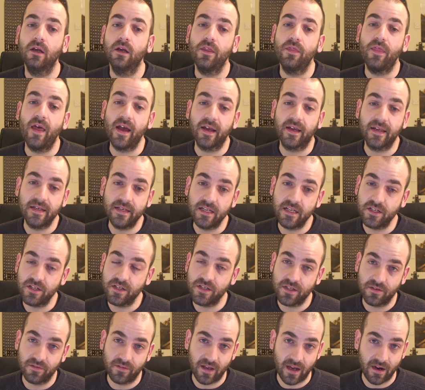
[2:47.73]
Their
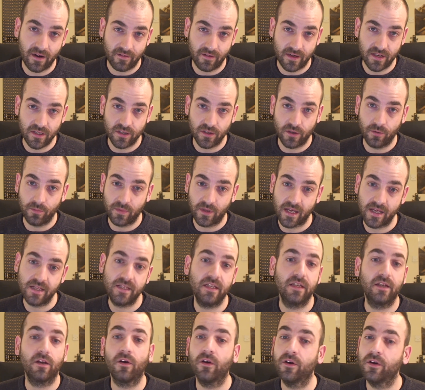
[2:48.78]
conditions of carriage,
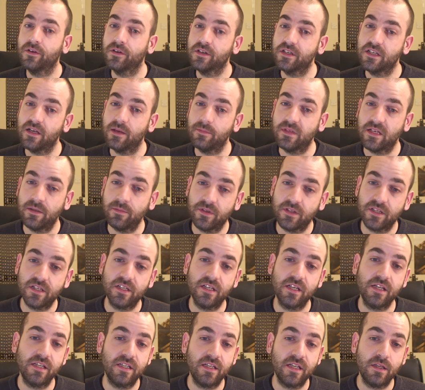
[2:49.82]
updated on September the
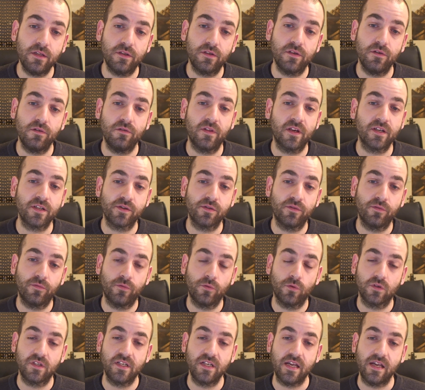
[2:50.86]
16th,
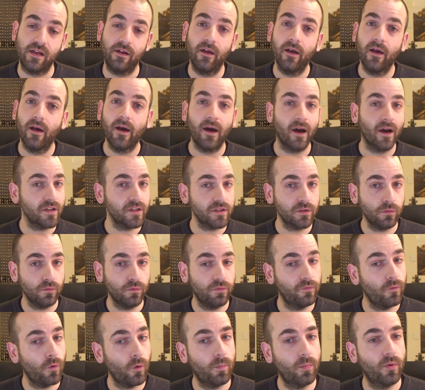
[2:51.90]
2014, Article
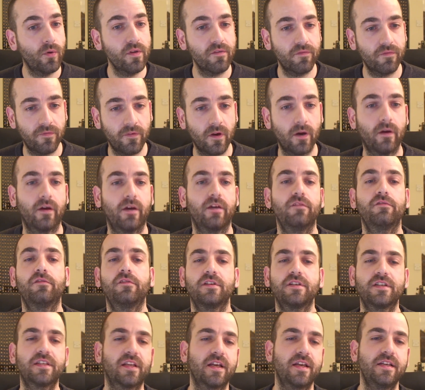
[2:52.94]

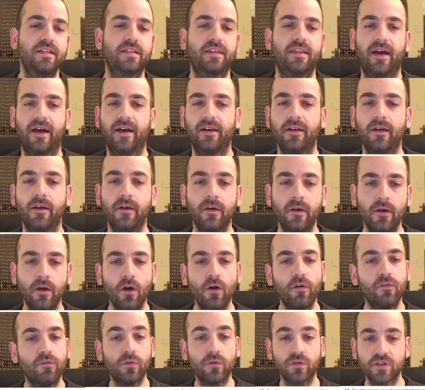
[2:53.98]
4.5 states that,
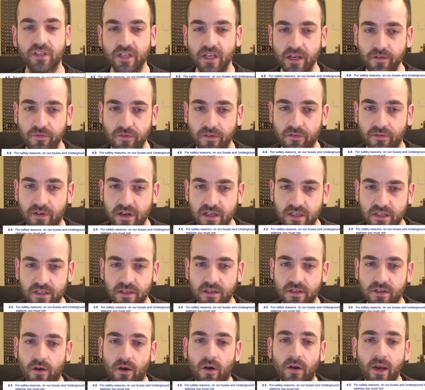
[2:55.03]
for safety
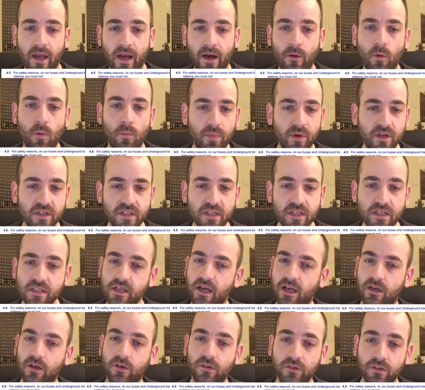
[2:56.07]
reasons, on our buses
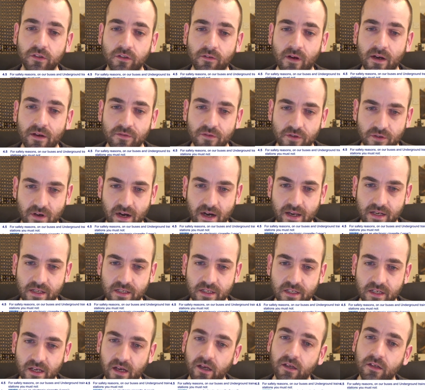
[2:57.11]
and underground
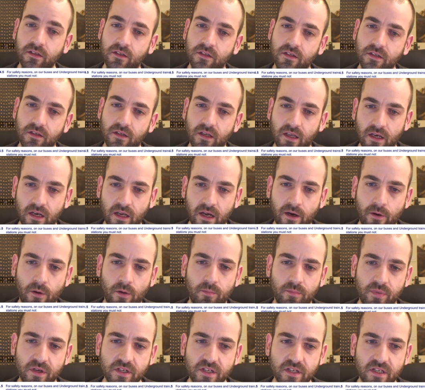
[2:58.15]
trains, and in our
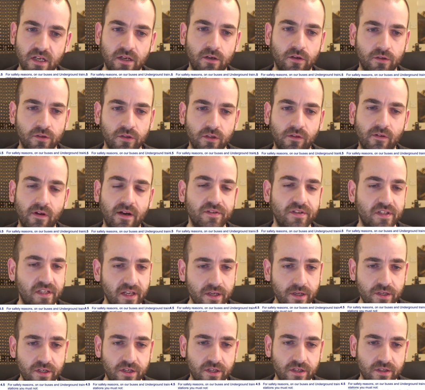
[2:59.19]
bus and underground
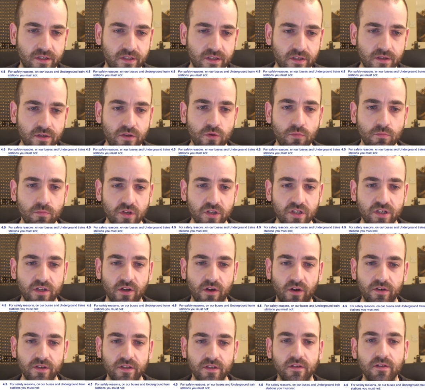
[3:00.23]
stations, you must not